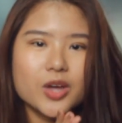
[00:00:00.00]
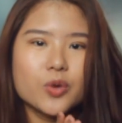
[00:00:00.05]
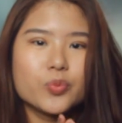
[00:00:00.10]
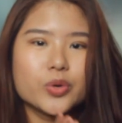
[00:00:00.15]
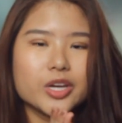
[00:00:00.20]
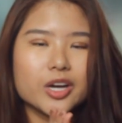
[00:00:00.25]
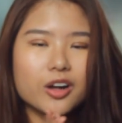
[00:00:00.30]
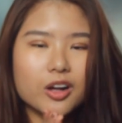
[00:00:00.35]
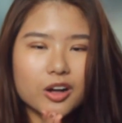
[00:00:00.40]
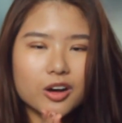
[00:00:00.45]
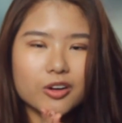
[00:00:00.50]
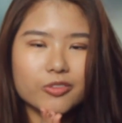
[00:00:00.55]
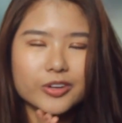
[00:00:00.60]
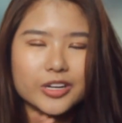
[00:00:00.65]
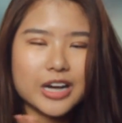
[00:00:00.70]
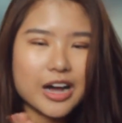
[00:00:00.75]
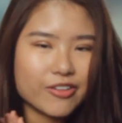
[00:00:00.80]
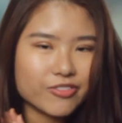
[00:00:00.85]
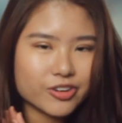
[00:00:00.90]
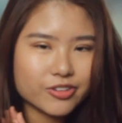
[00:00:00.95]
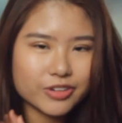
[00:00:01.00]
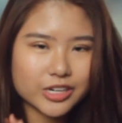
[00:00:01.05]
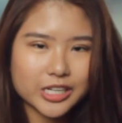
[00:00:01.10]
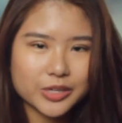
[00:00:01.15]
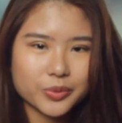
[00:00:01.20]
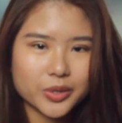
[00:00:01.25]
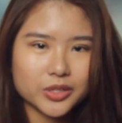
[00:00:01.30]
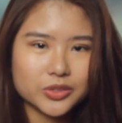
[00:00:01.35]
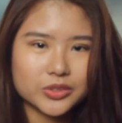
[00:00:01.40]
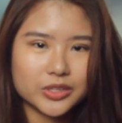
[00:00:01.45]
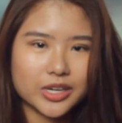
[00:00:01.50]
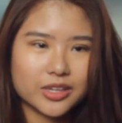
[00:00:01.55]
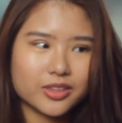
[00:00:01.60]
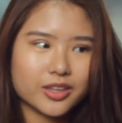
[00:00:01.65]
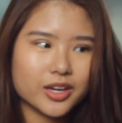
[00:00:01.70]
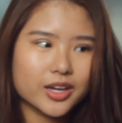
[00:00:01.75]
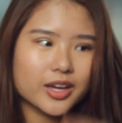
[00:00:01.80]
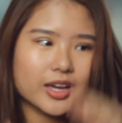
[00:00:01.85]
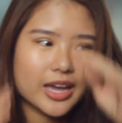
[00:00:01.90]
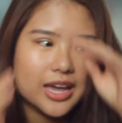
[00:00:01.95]
we all recover really well
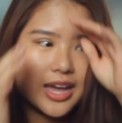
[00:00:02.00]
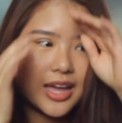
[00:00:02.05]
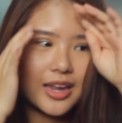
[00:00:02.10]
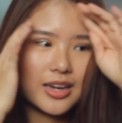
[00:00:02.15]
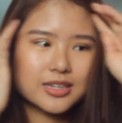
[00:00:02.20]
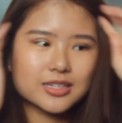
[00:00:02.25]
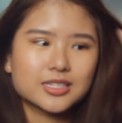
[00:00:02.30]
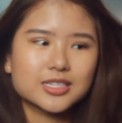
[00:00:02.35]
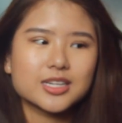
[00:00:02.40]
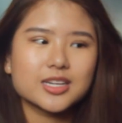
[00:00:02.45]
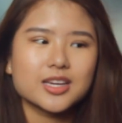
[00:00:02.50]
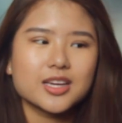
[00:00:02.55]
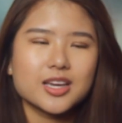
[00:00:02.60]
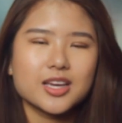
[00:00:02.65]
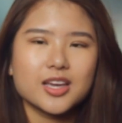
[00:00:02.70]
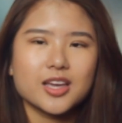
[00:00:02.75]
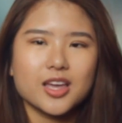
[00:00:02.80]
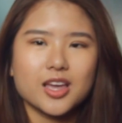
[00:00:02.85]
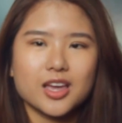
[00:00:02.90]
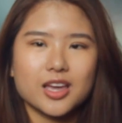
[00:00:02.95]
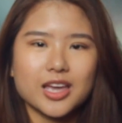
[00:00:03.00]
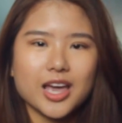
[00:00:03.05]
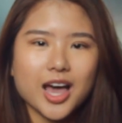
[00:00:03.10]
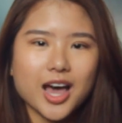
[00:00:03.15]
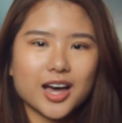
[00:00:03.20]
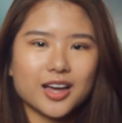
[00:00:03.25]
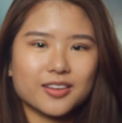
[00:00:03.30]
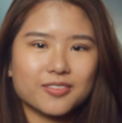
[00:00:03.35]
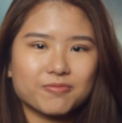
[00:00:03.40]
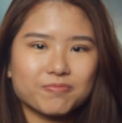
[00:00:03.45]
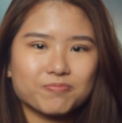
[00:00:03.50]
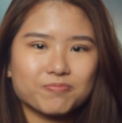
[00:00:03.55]
together, and yeah,